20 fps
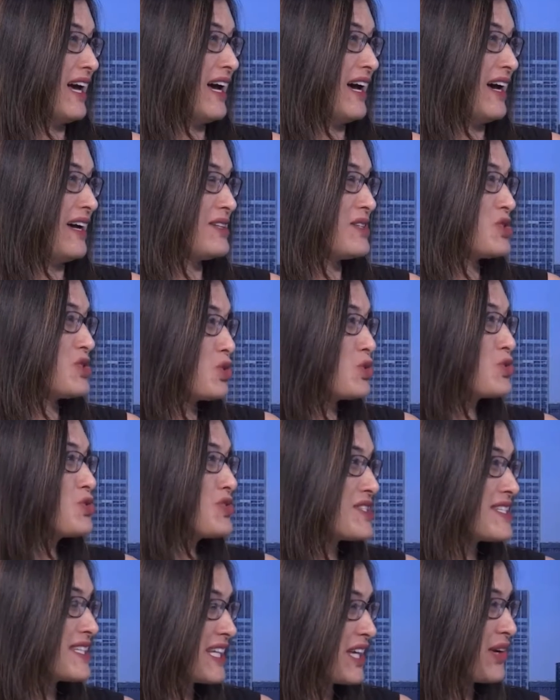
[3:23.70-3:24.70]
on
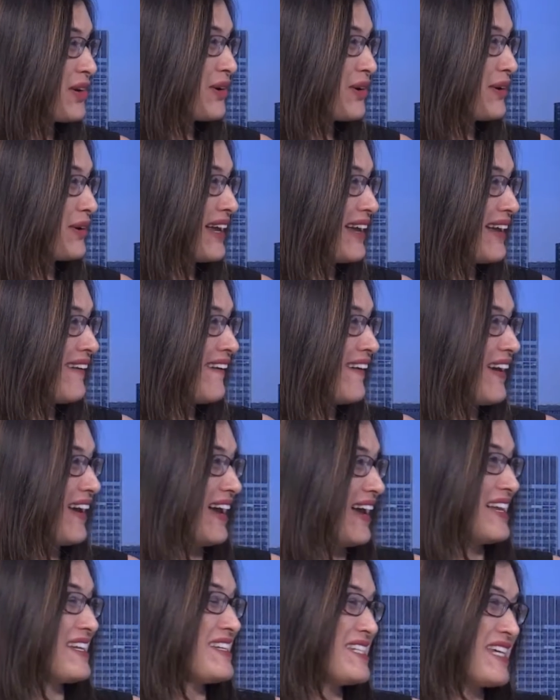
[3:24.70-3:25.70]
Social Security
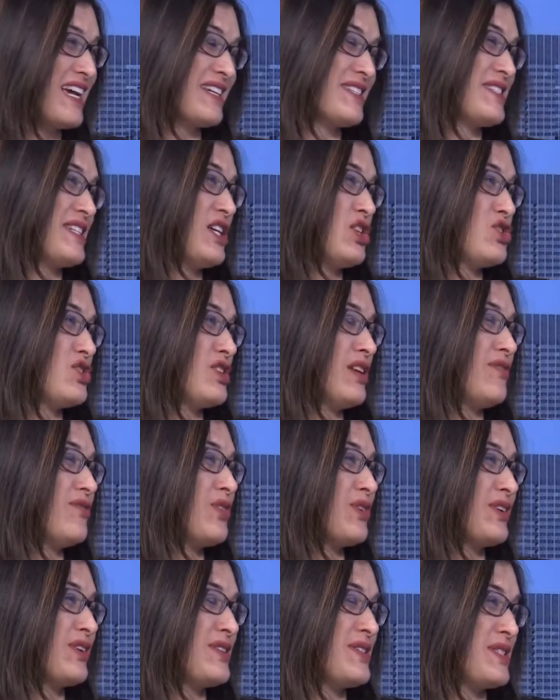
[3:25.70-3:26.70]
and taxation
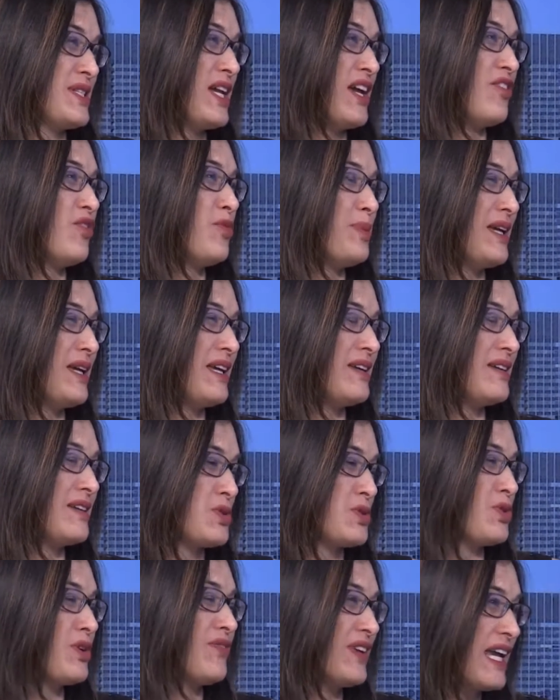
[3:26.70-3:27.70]
for a
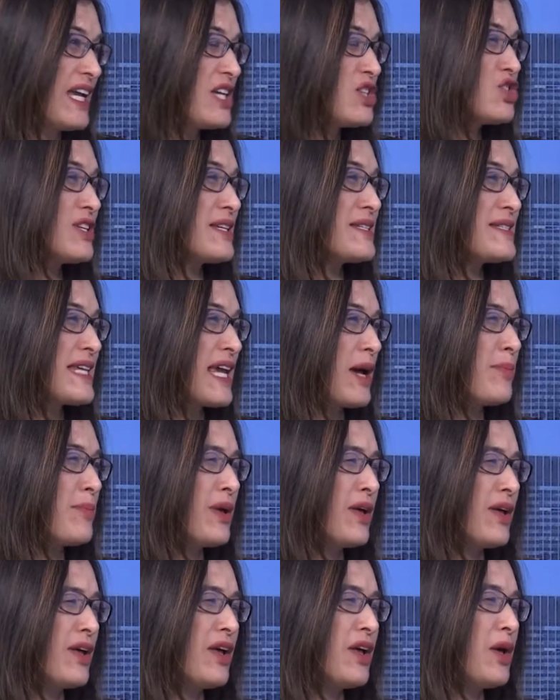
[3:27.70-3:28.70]
CFP certification exam.
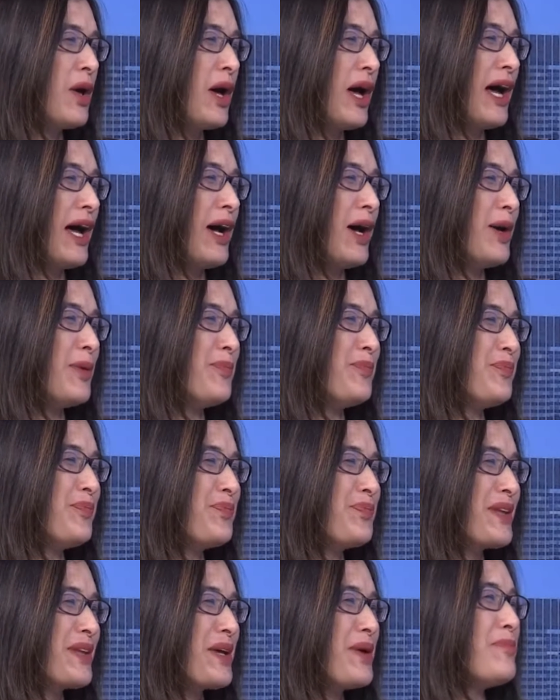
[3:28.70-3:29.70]

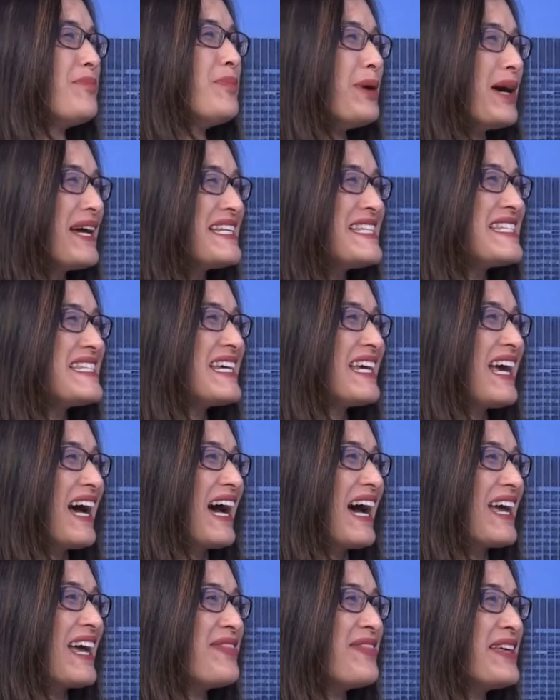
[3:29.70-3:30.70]
But
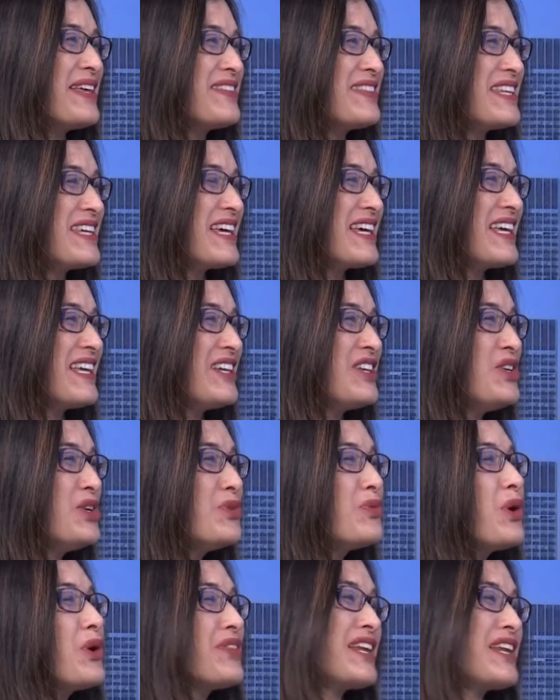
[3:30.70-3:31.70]
I think the
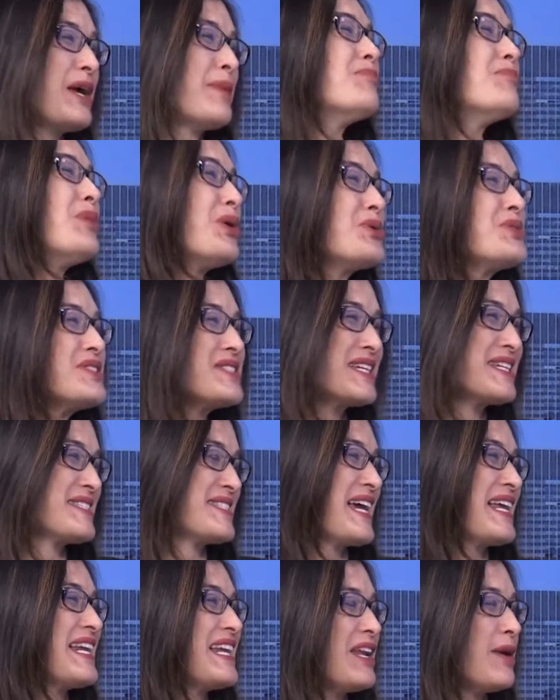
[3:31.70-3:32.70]
new role that I'm most
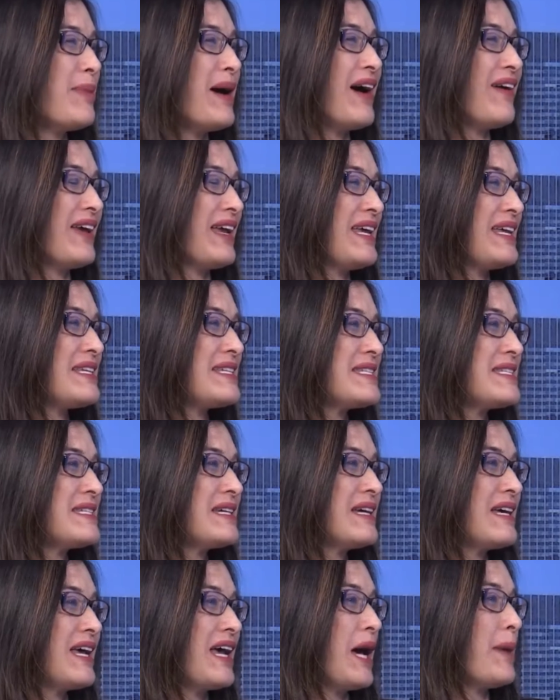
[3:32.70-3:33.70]
excited about is
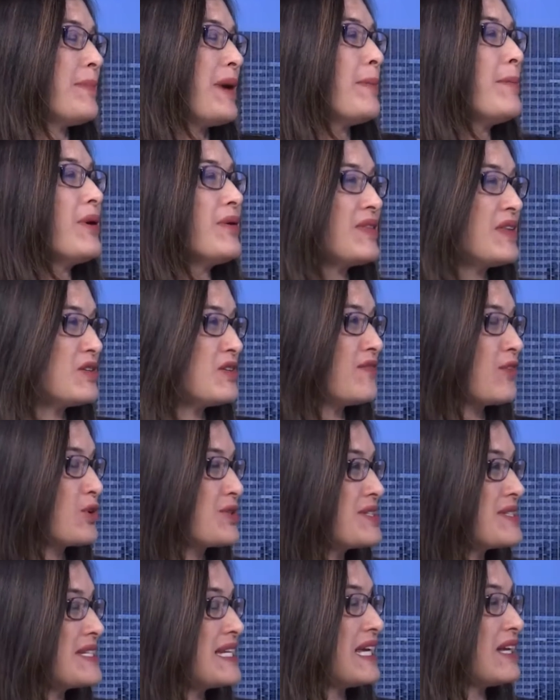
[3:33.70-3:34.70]
a member of the
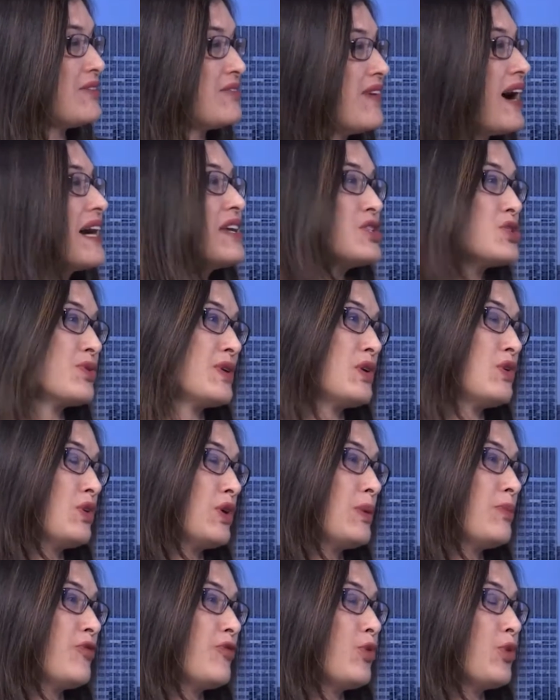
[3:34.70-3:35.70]
Diversity Advisory
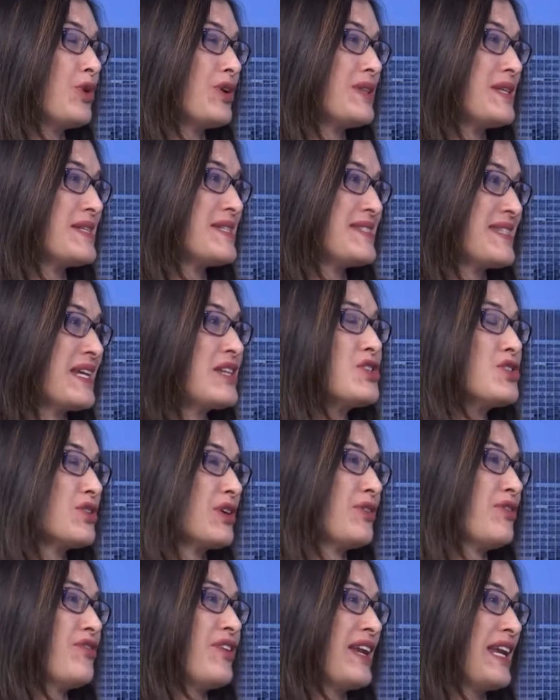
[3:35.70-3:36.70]
Group for the Center
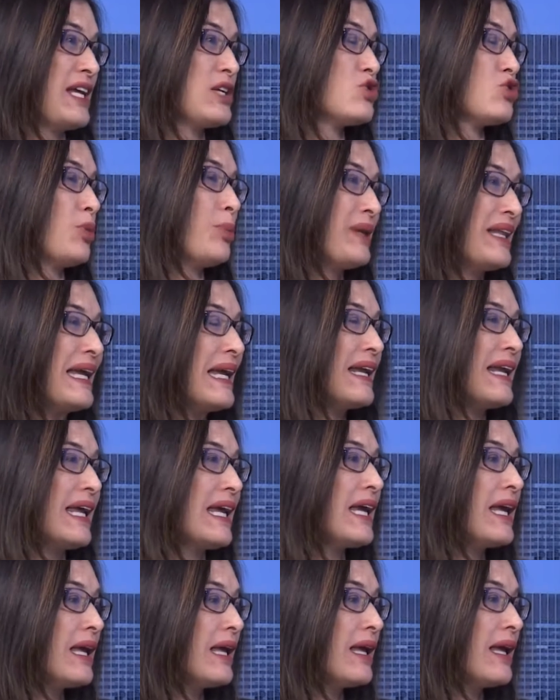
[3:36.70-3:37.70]
of Financial
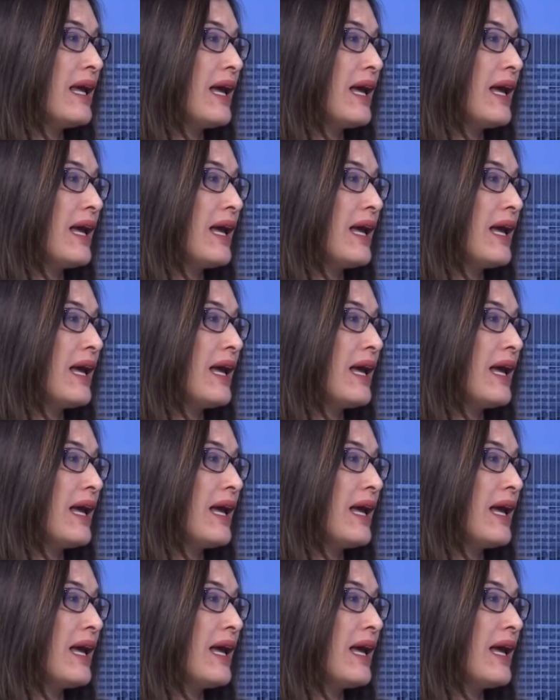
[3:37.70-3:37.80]
Planning